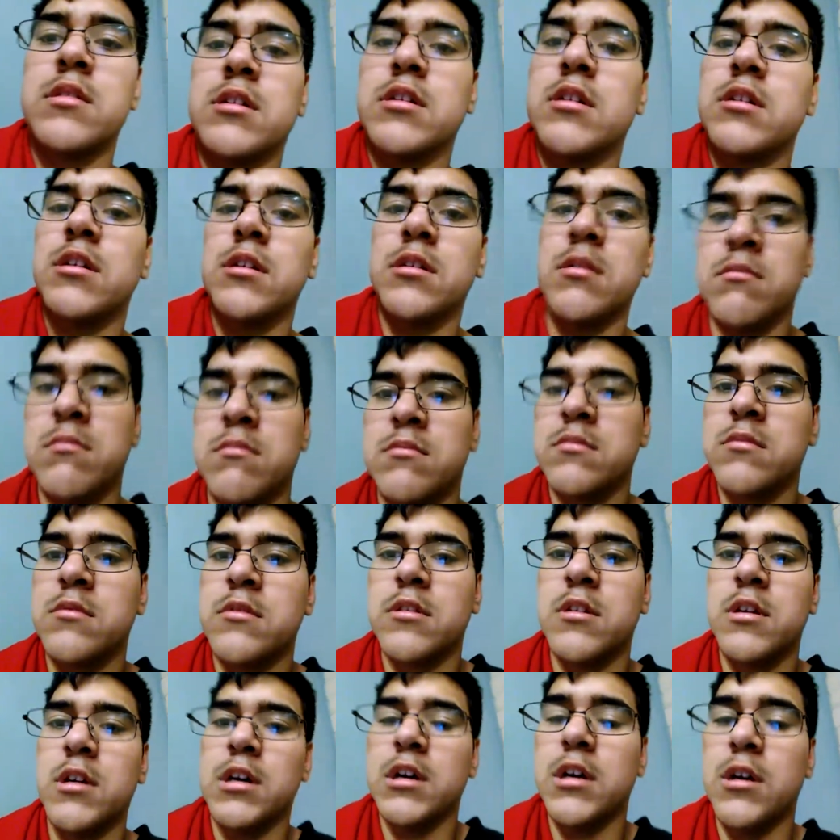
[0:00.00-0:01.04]
Um,
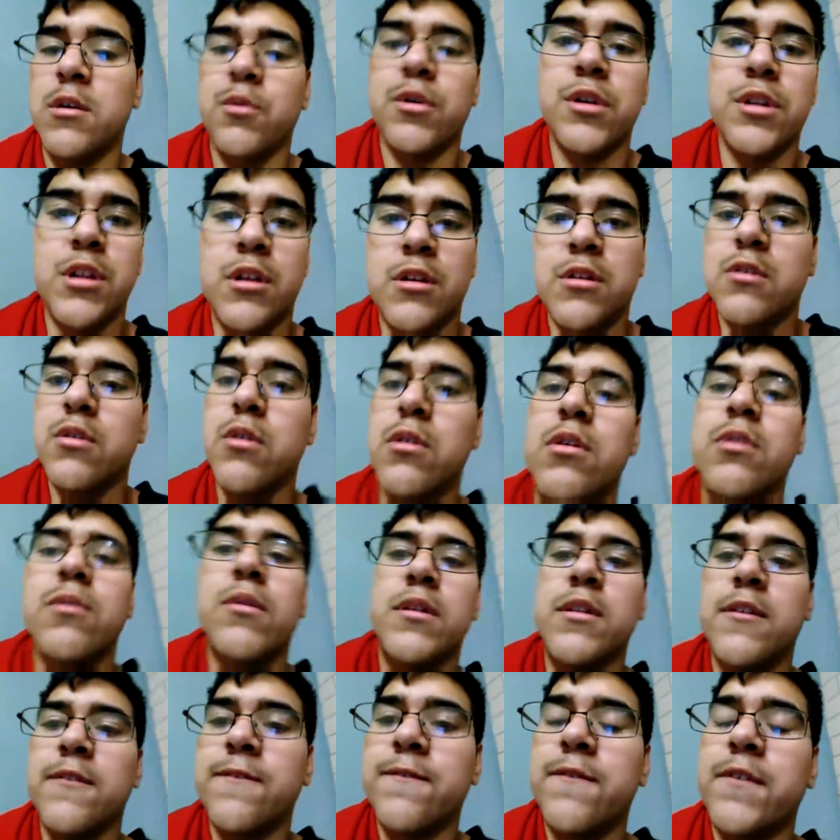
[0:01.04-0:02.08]
wasn't cool.
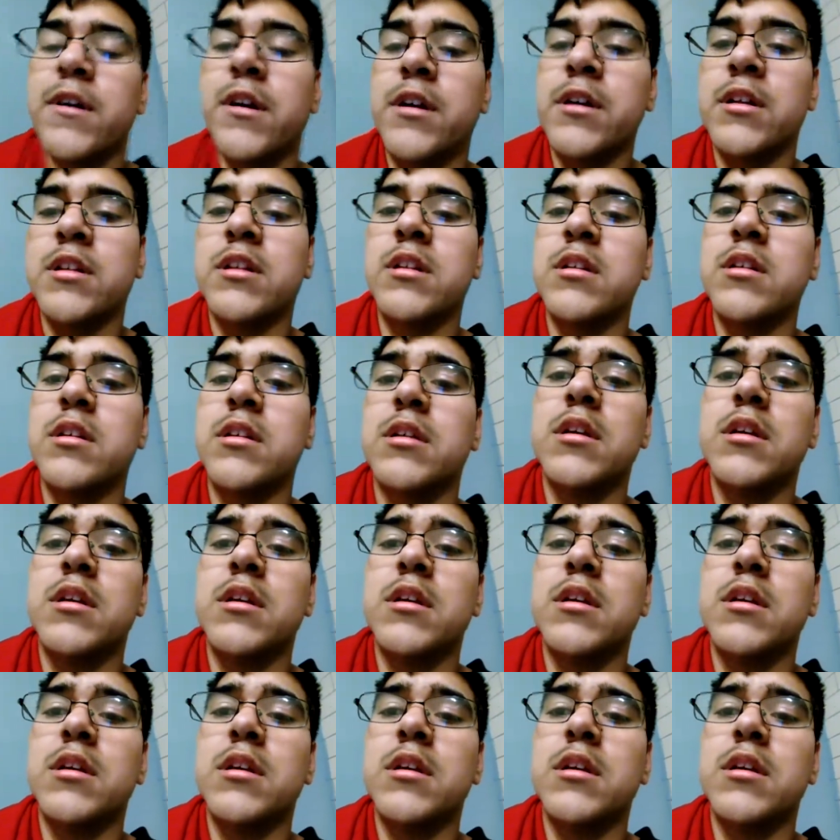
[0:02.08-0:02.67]
Wasn't fun.